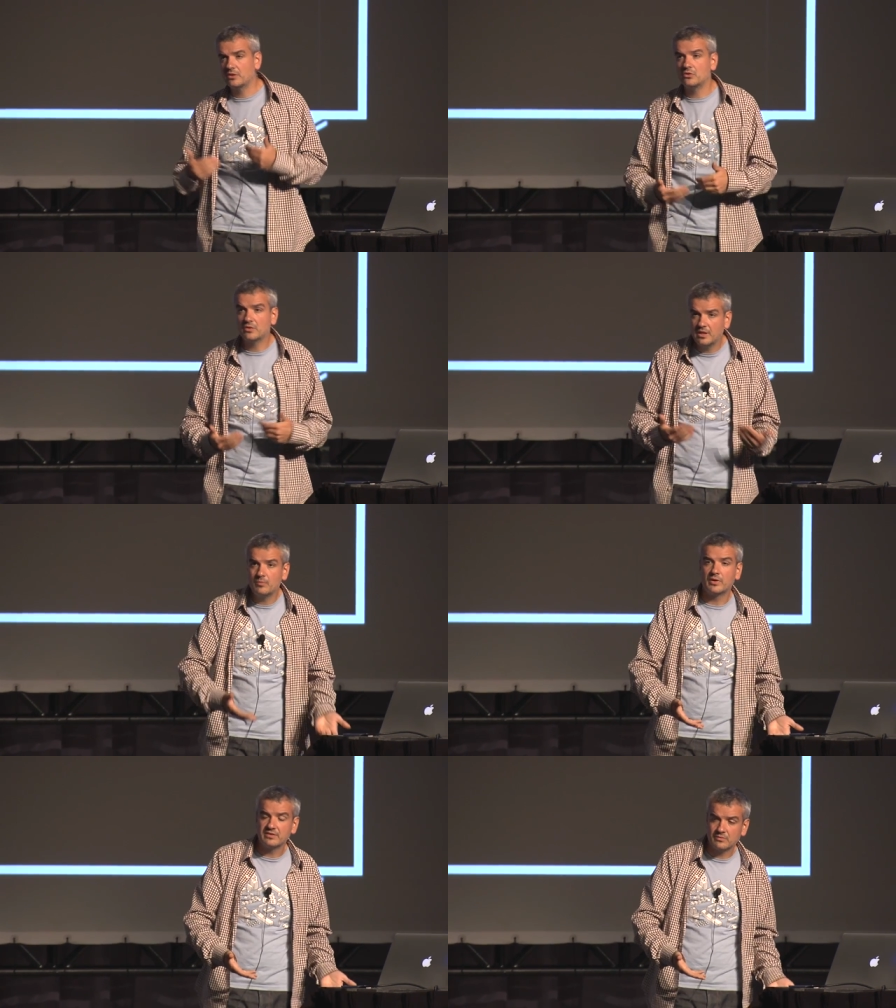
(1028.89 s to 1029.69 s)
and you
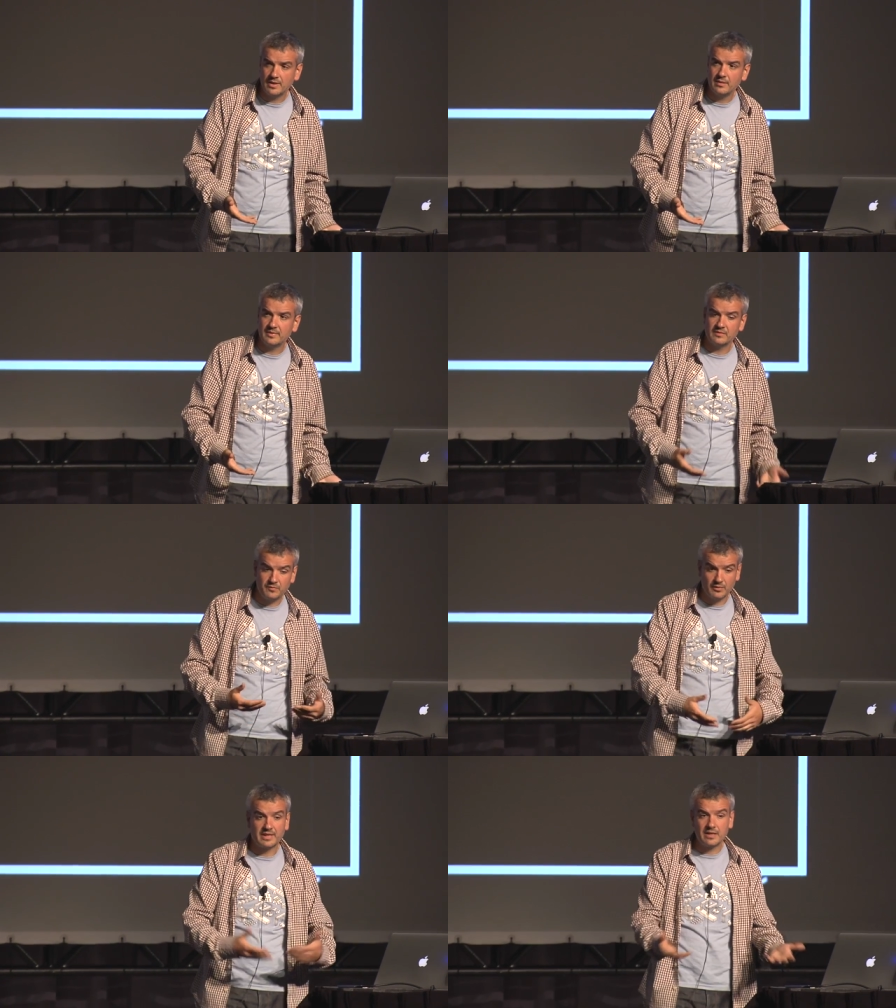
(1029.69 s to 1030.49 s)
keep what is relevant
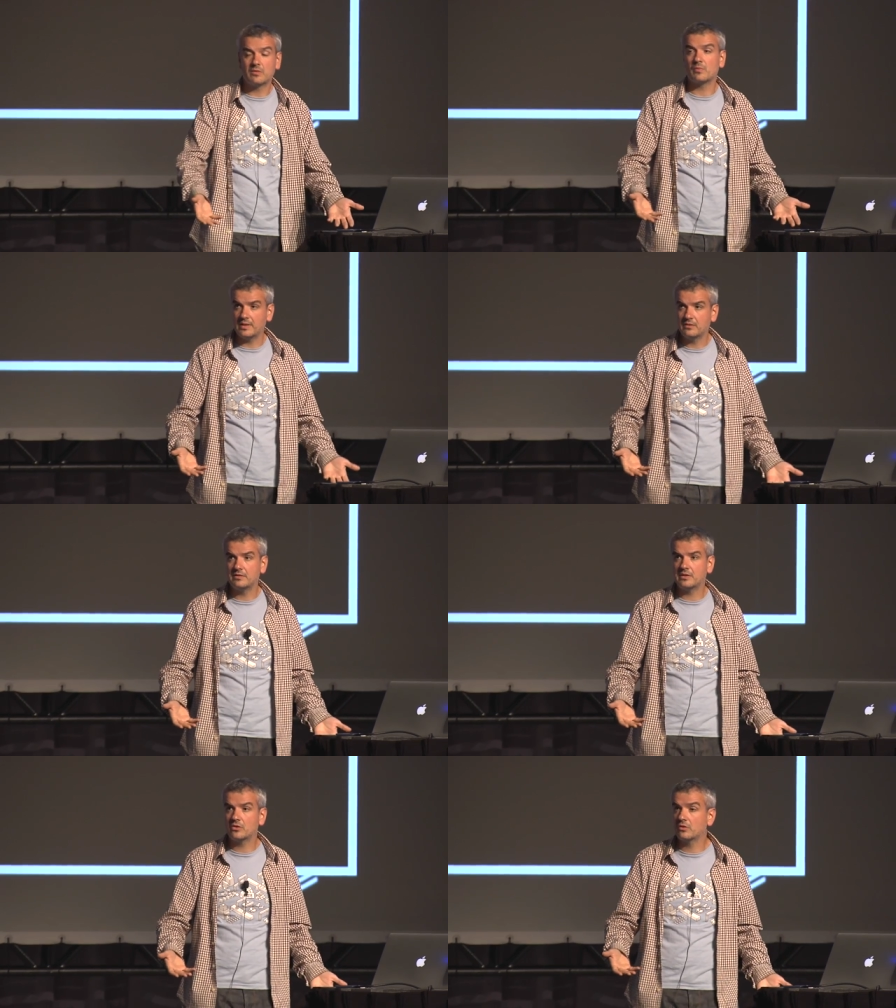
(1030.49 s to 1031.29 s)
for the kind of
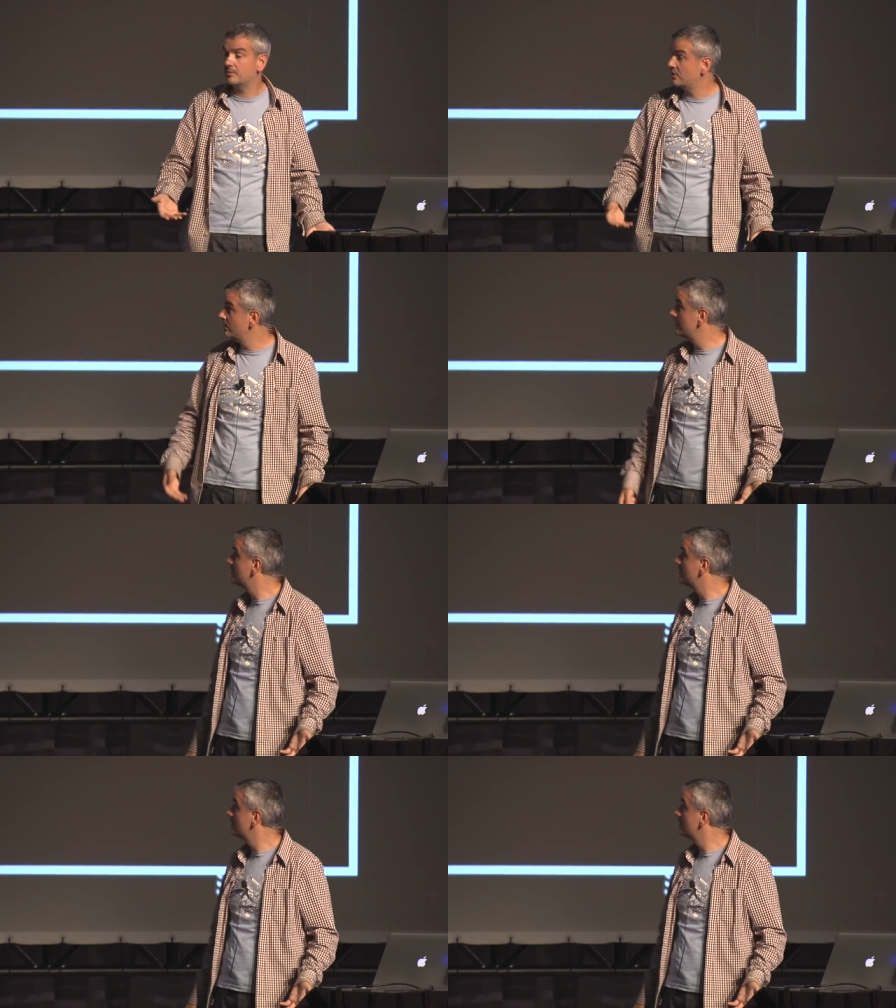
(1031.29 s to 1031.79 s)
rendering that you're going to be doing.